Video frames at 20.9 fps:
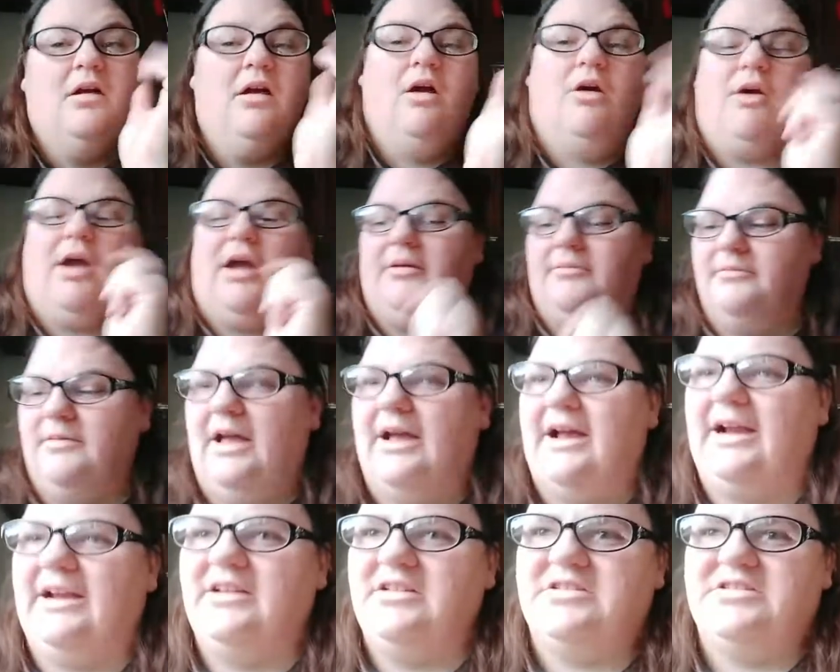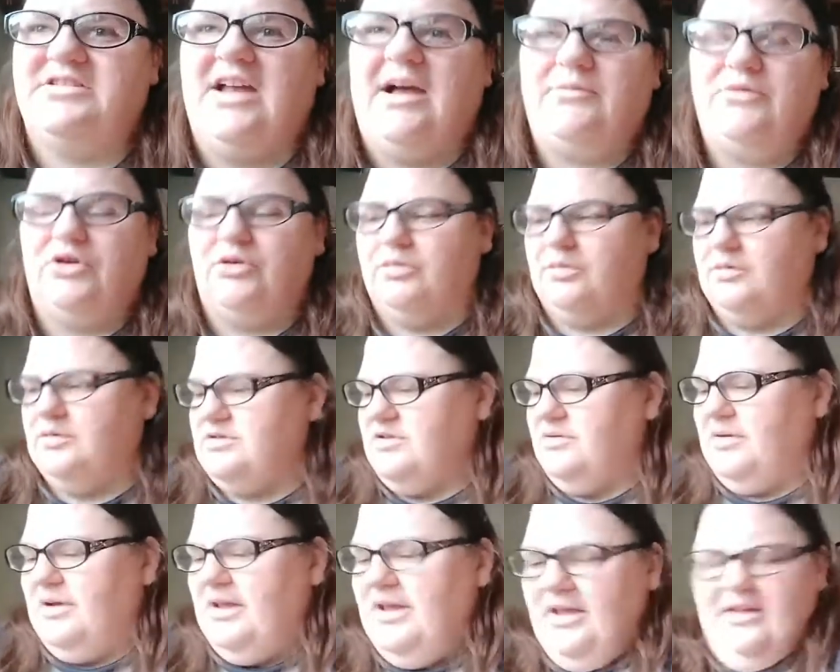Okay, I got it. Stop doing what it was
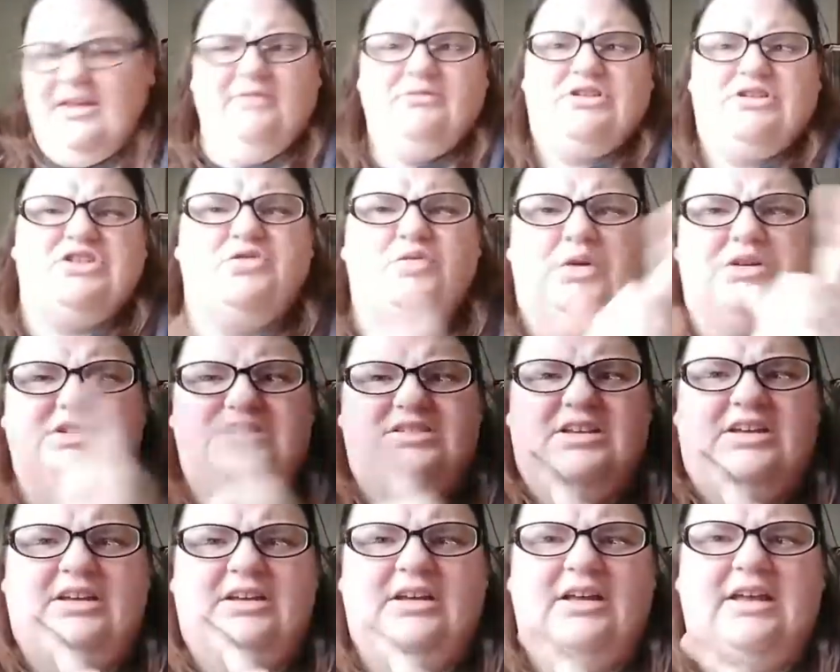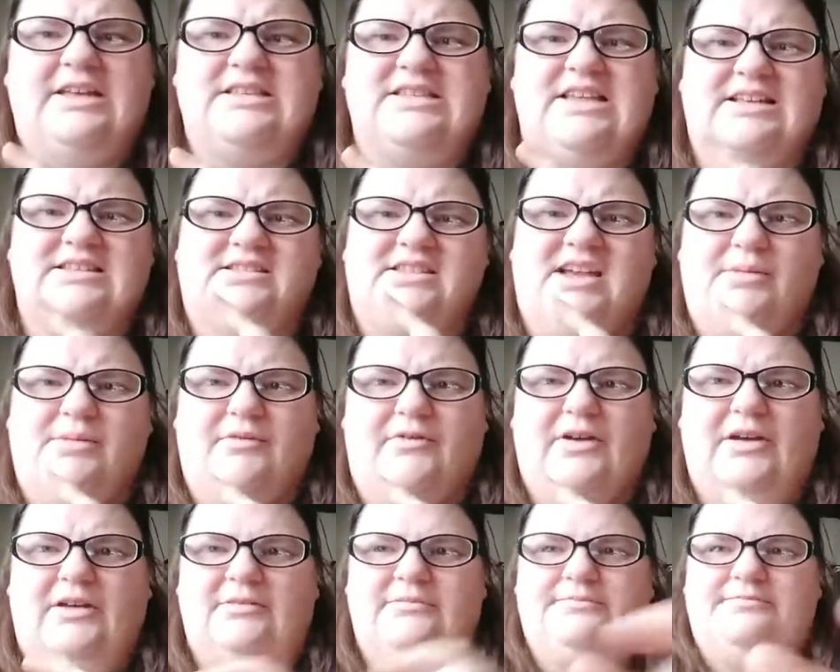doing. It was twisting. It's on top of
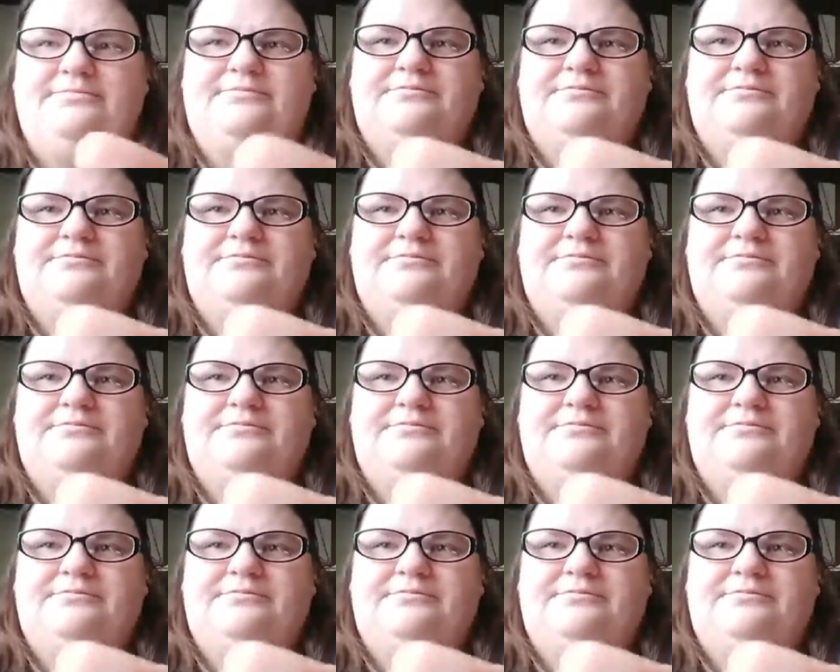a...